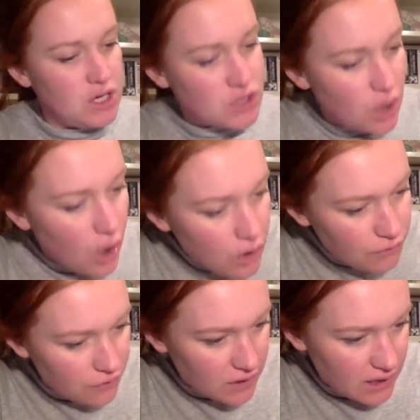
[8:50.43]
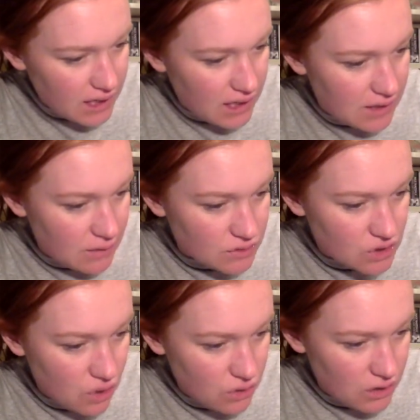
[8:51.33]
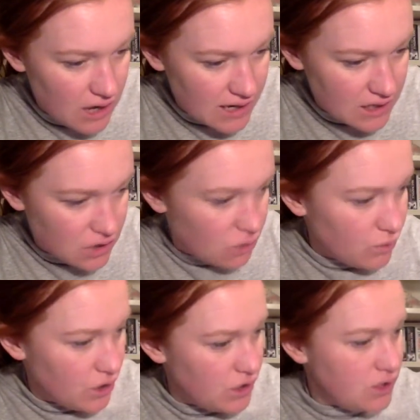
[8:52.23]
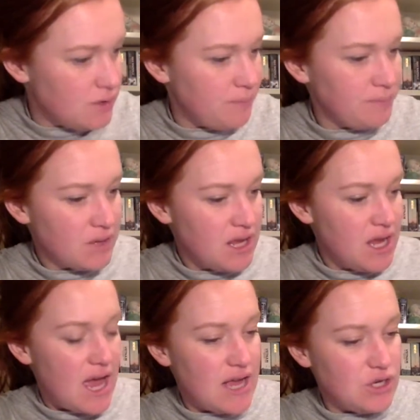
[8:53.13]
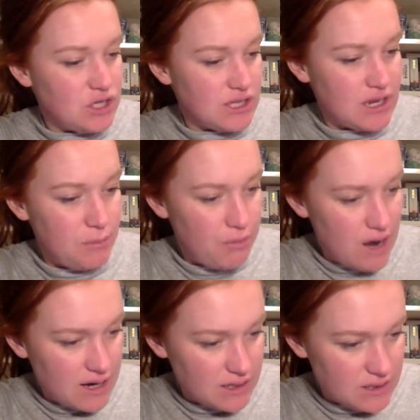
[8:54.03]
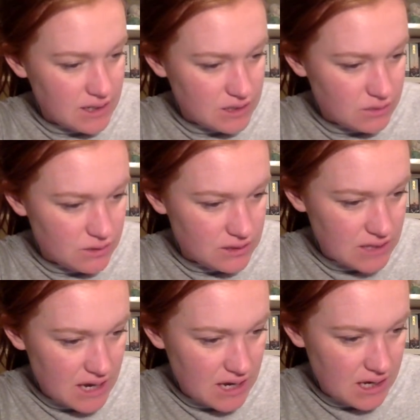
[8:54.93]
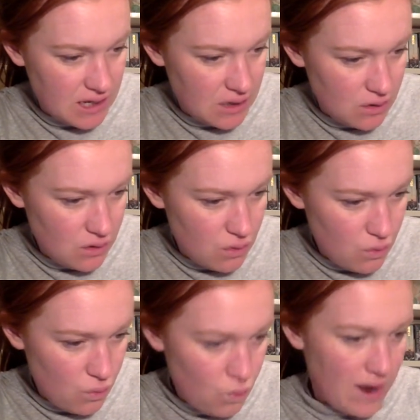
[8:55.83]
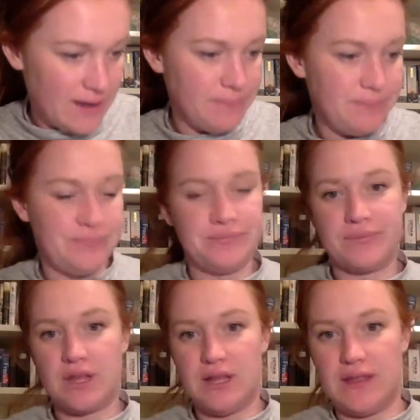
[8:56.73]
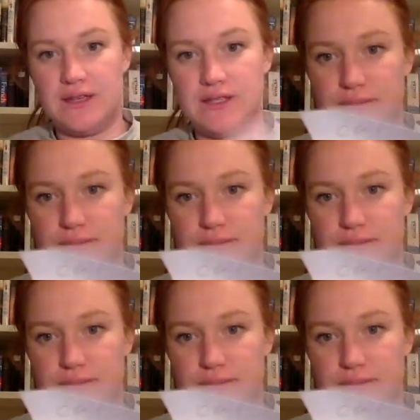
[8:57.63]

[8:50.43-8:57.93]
So hopefully there was no line in your word and you just had a brackets next to it saying 1, like this.